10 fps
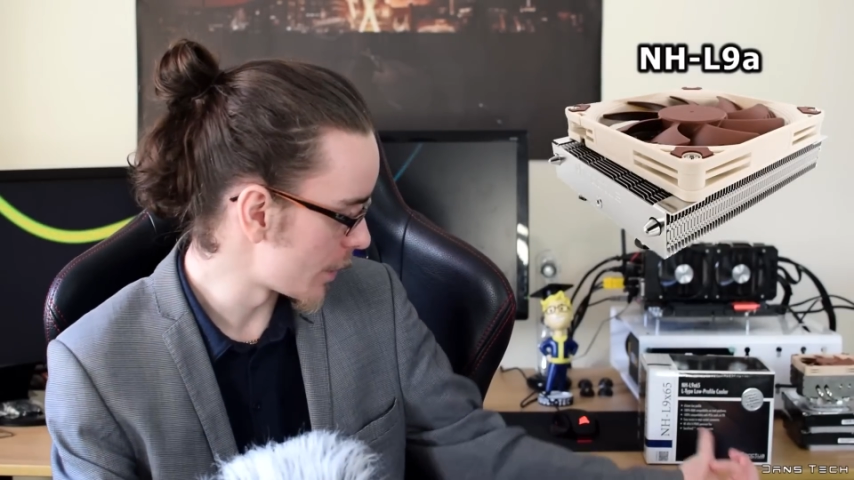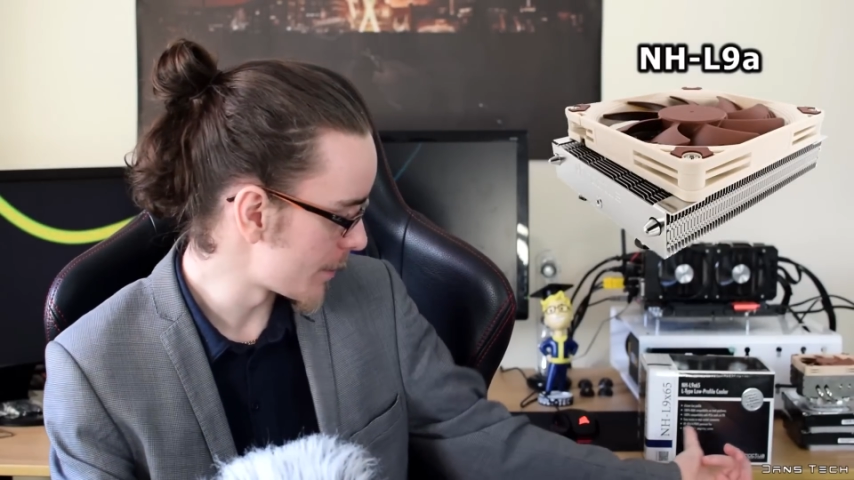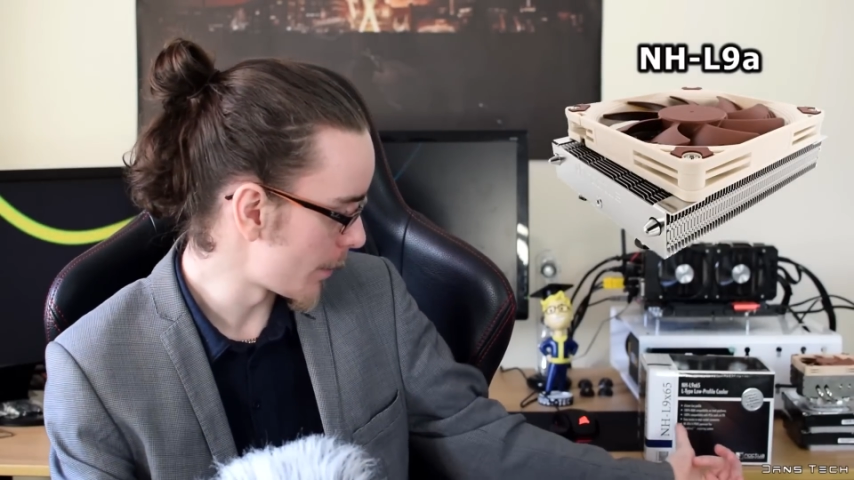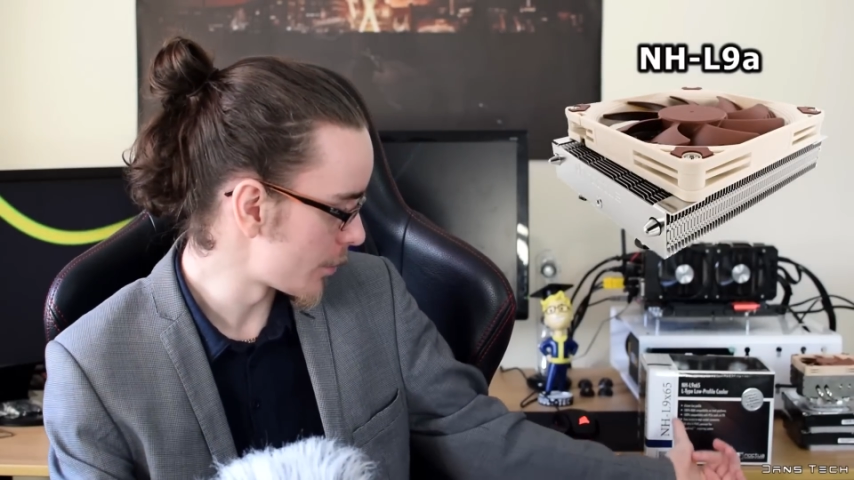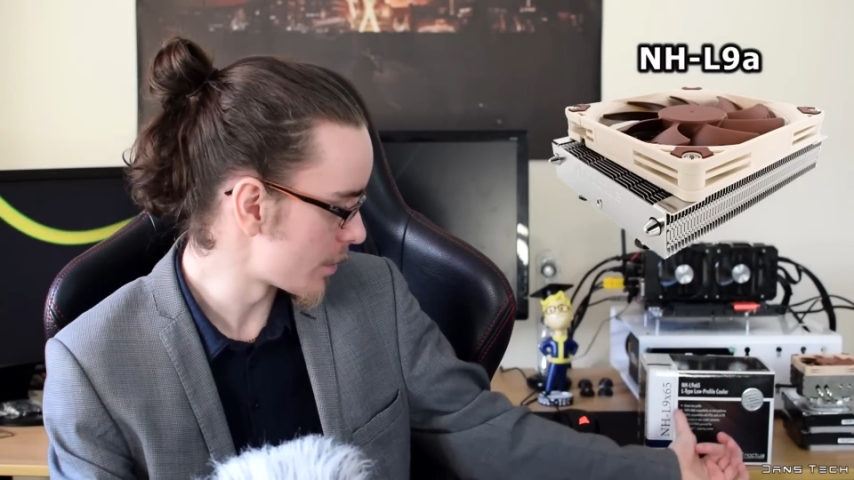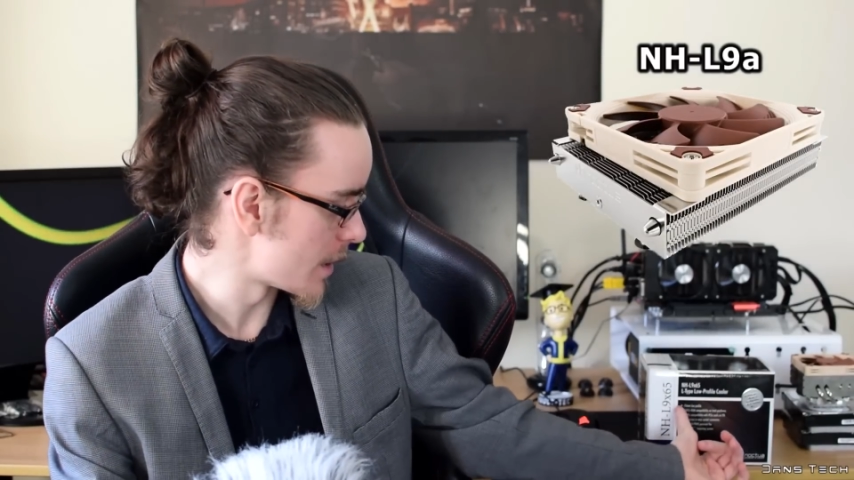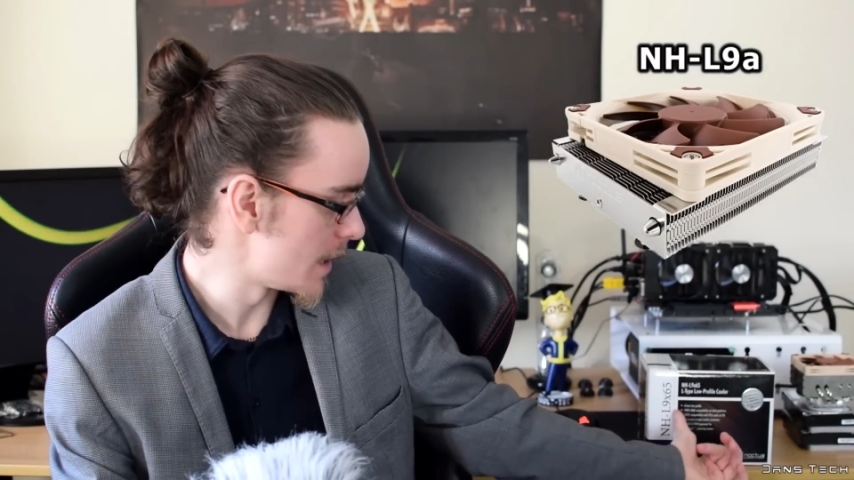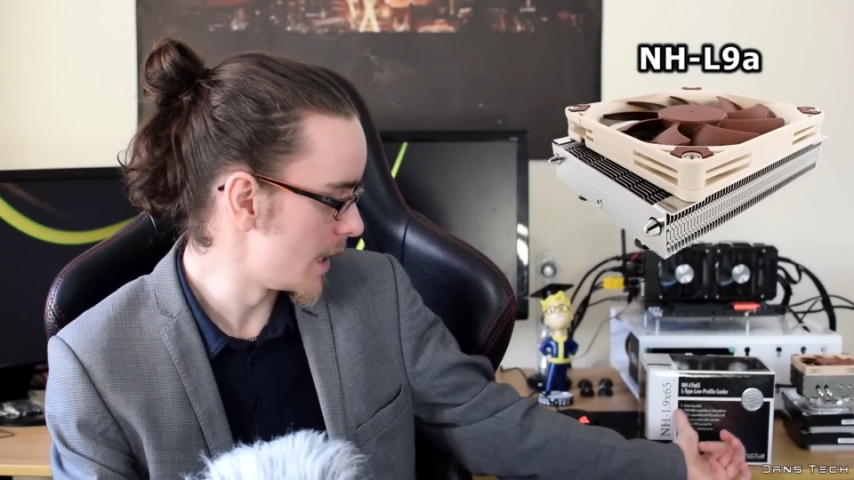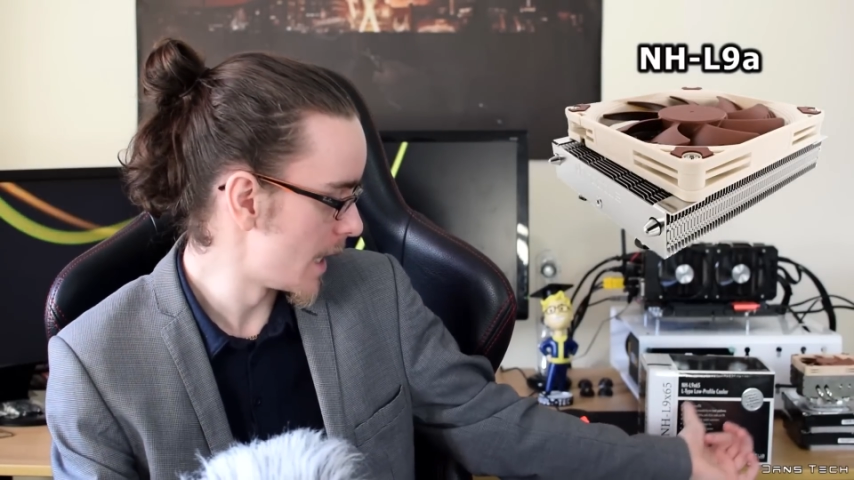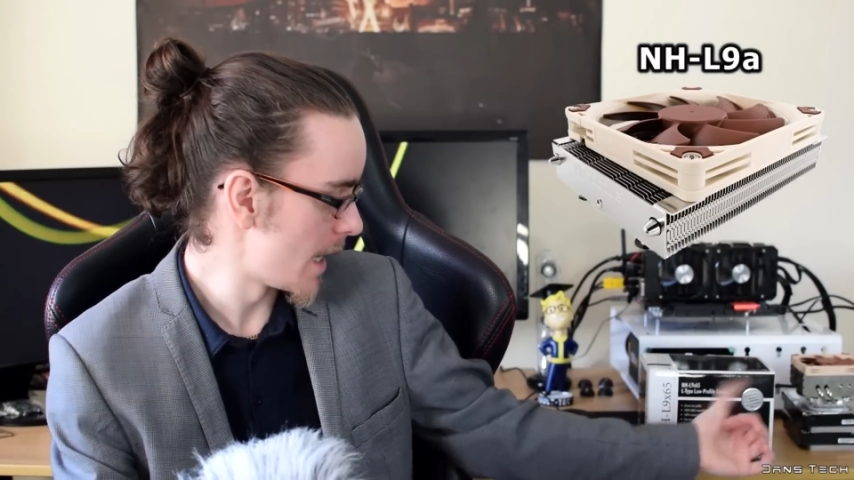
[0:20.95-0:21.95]
it's probably just
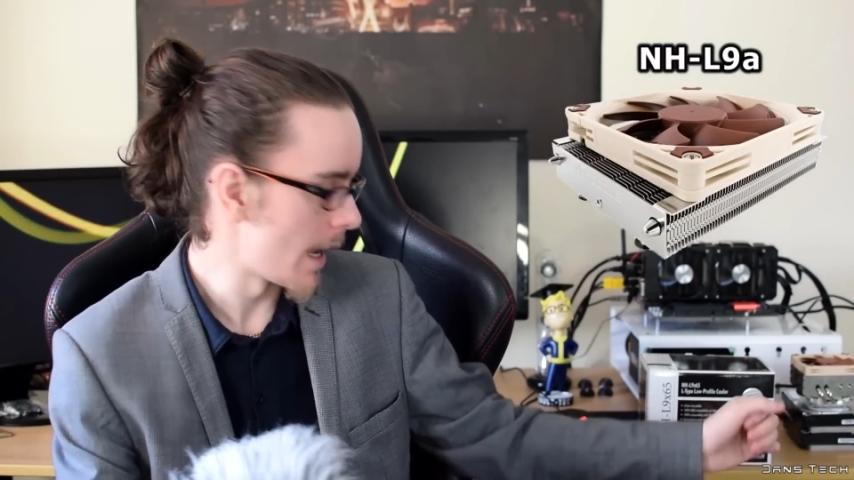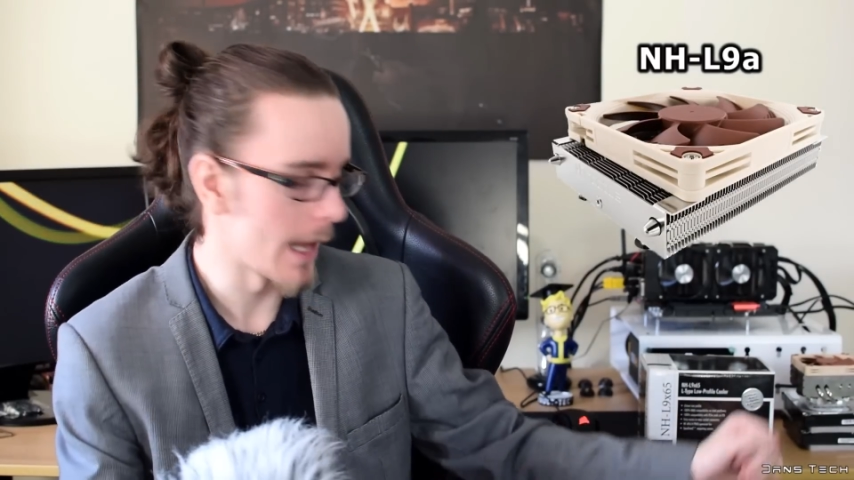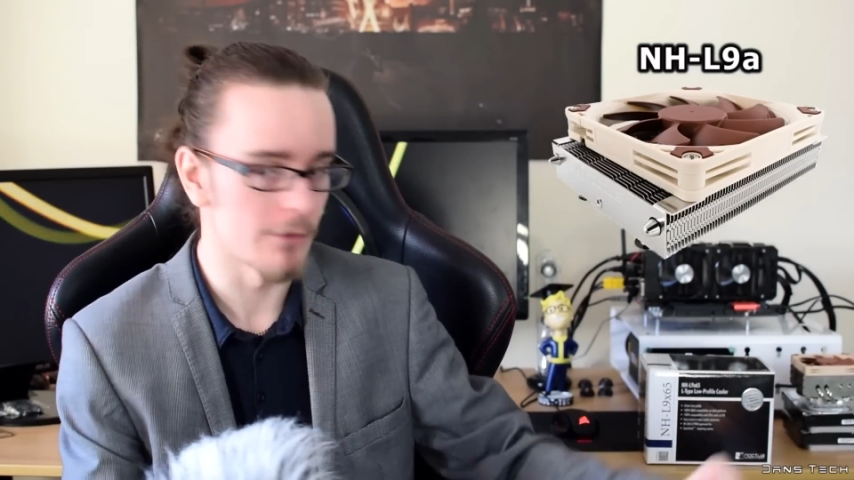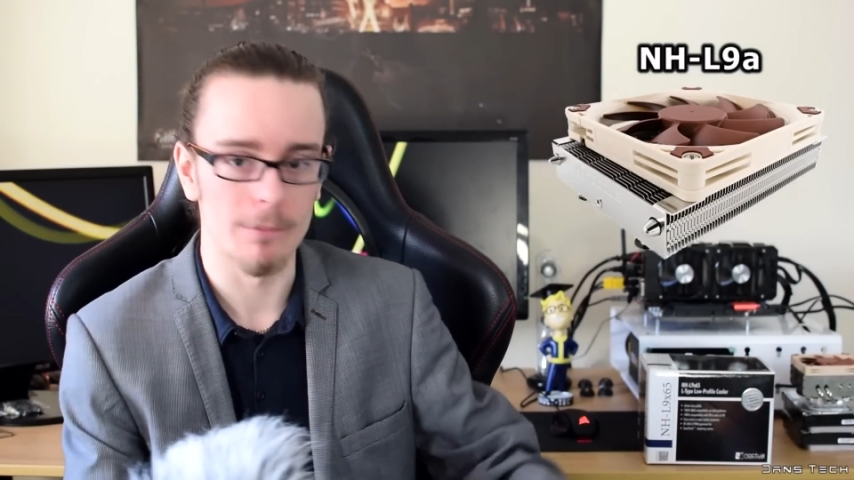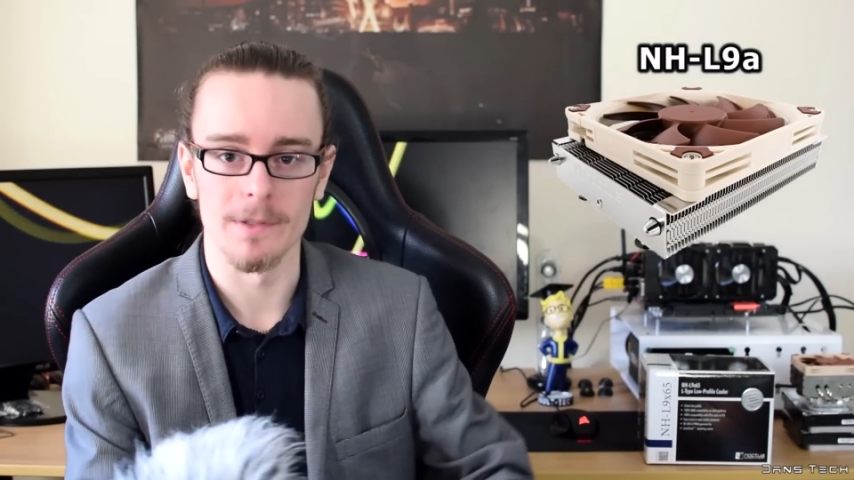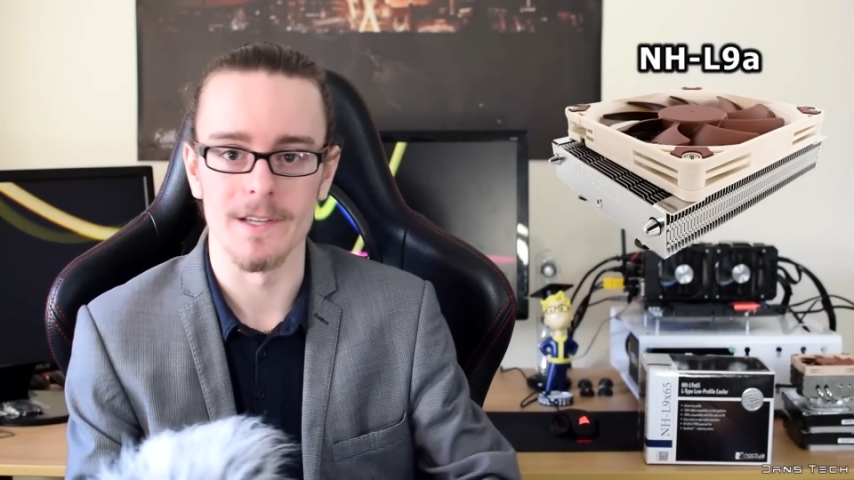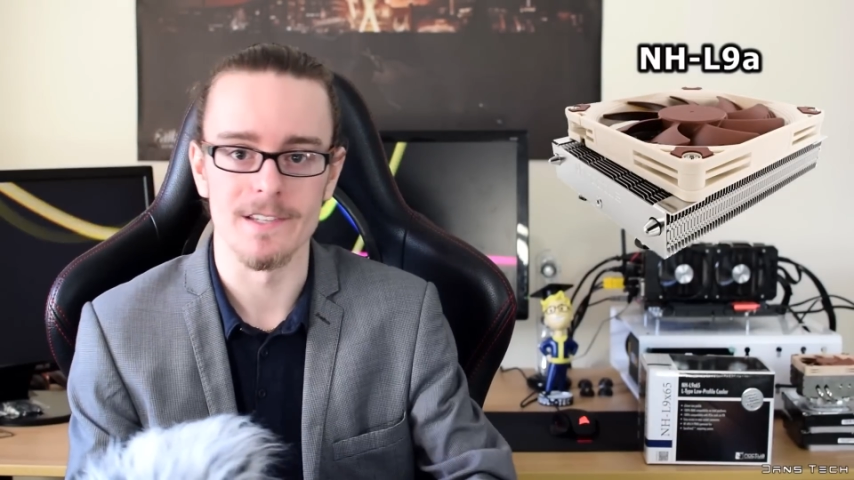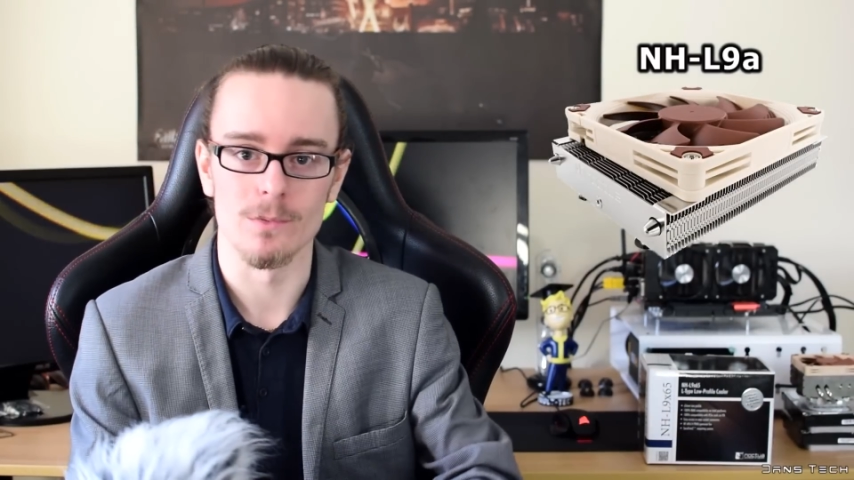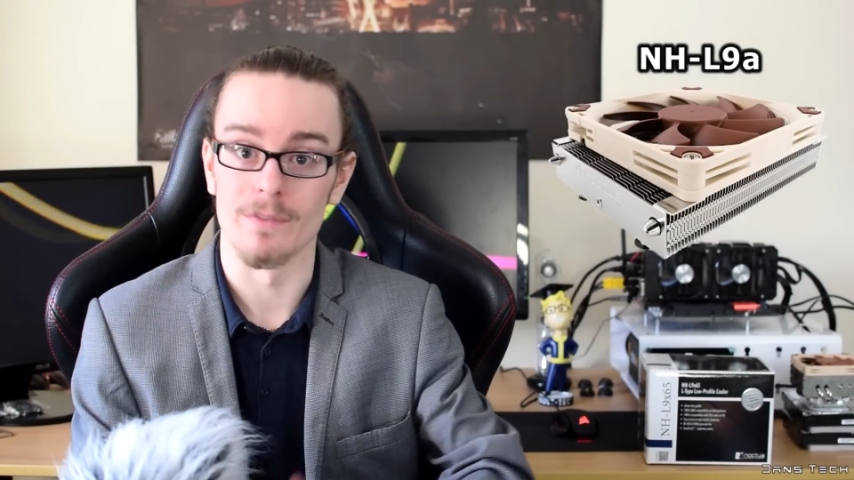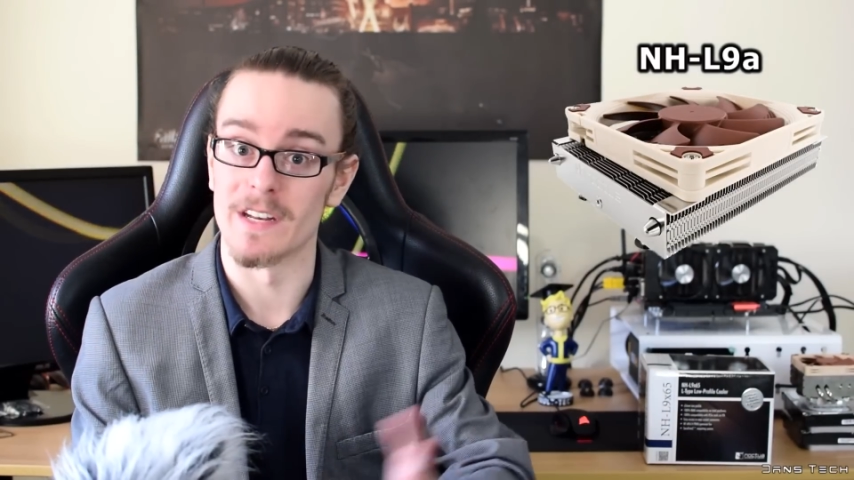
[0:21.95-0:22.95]
the L
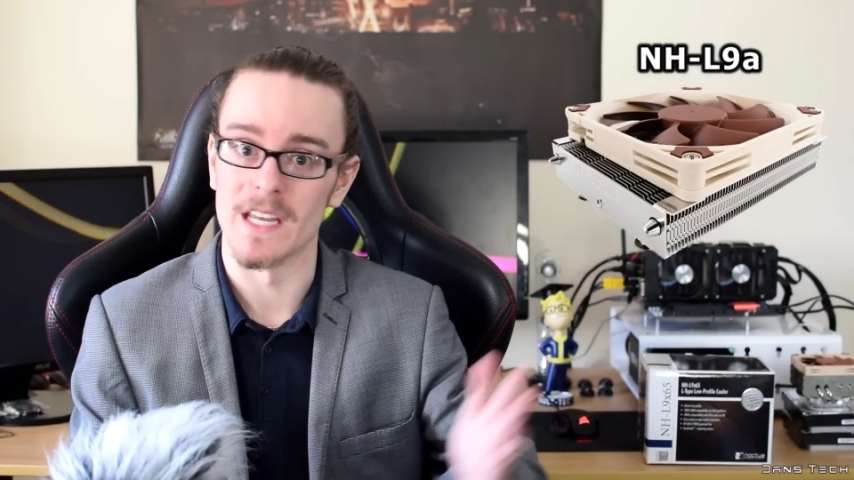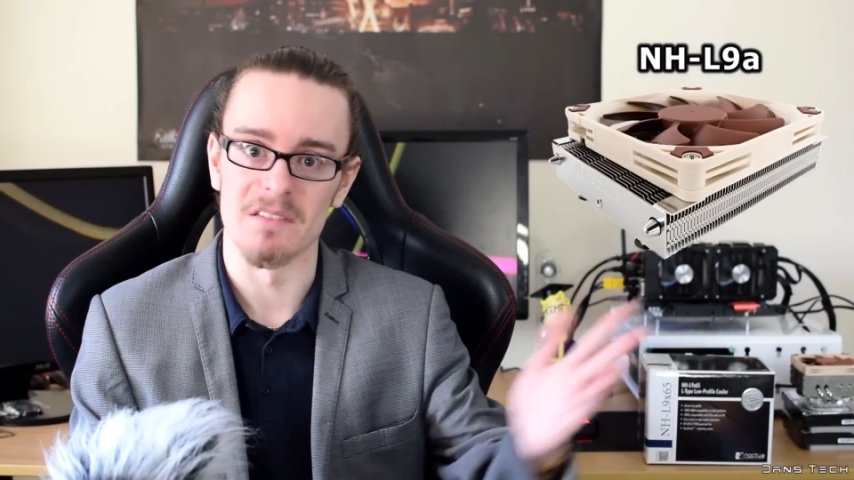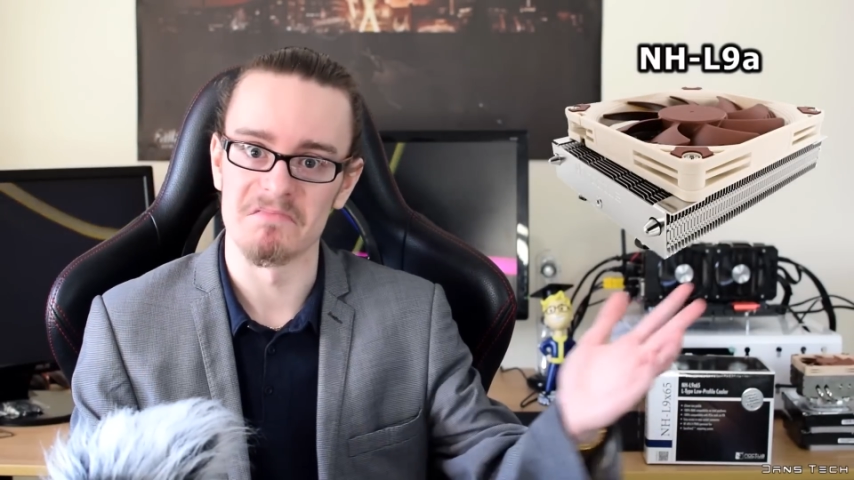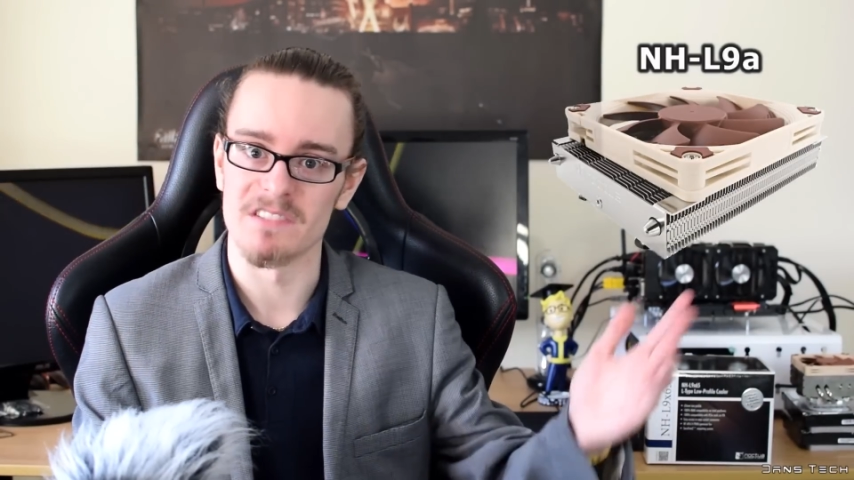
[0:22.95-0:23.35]
replaced with an A.